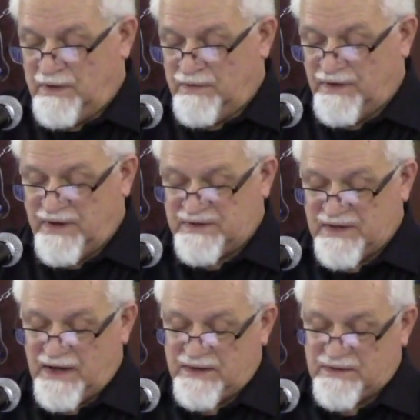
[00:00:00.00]
The
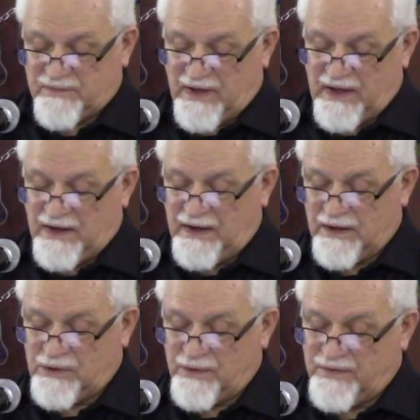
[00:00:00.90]
descendants of Canaan
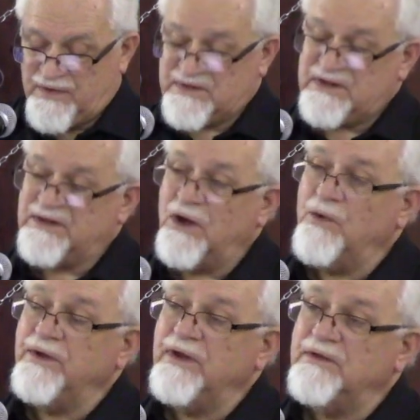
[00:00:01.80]
included the
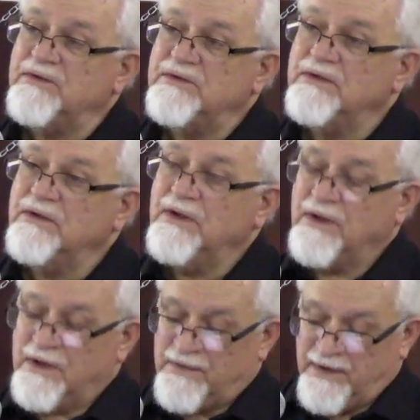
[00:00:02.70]
Sidonians,
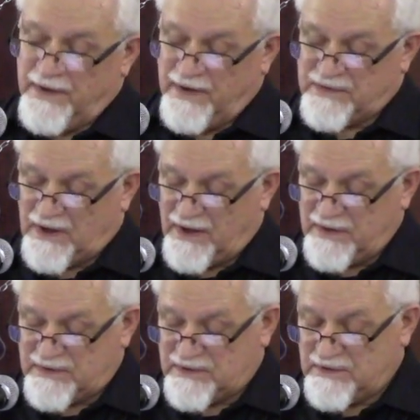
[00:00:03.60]
the
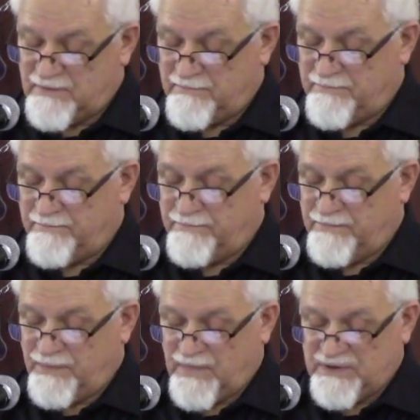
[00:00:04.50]
Hittites,
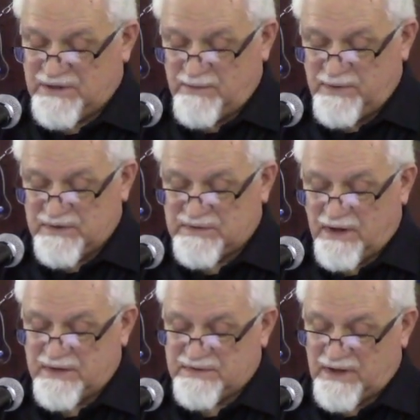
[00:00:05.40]
the
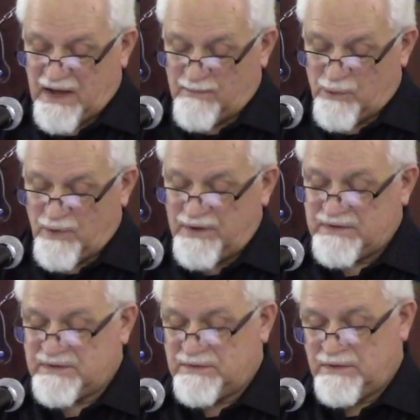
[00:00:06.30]
Jebusites, the
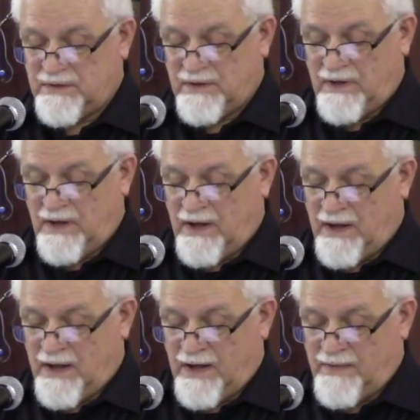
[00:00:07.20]
Amorites,
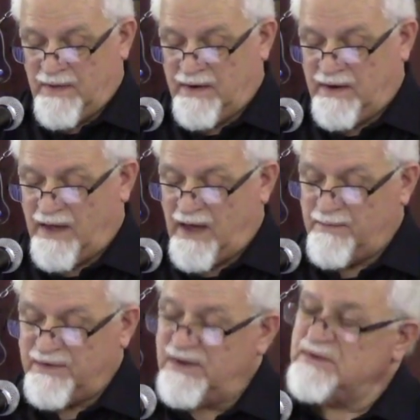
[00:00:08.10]
and the
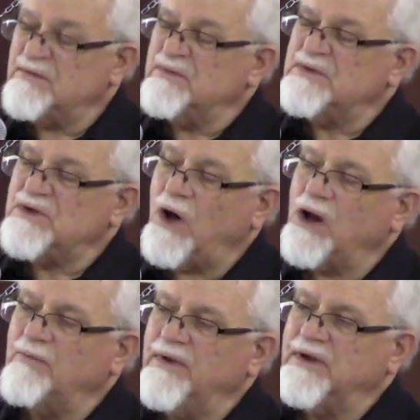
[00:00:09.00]
inhabitants of
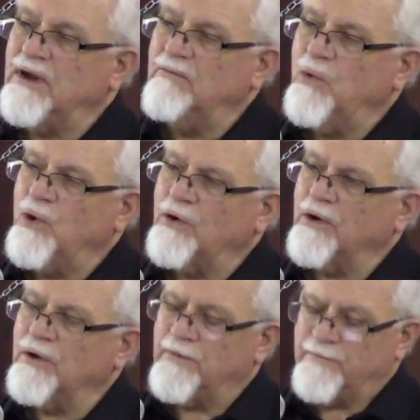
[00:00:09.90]
Sodom and Gomorrah.